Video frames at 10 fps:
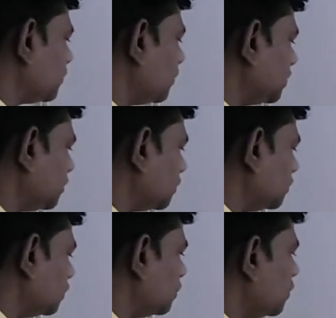equal
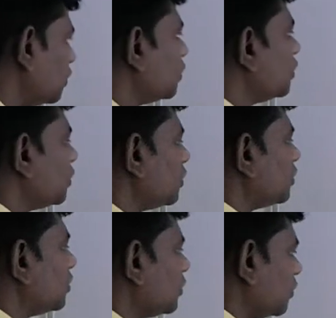to
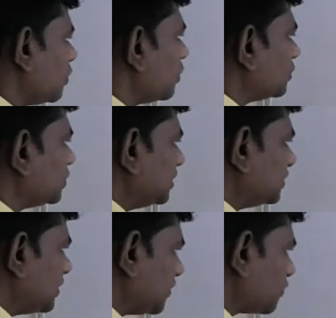
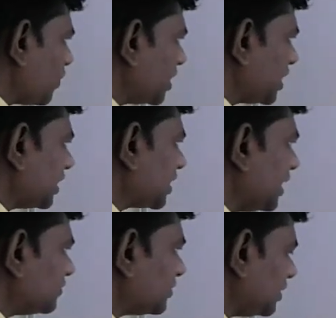this s square get
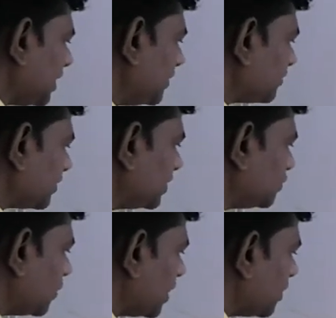cancelled, the answer
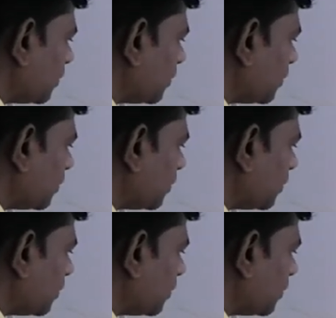is 1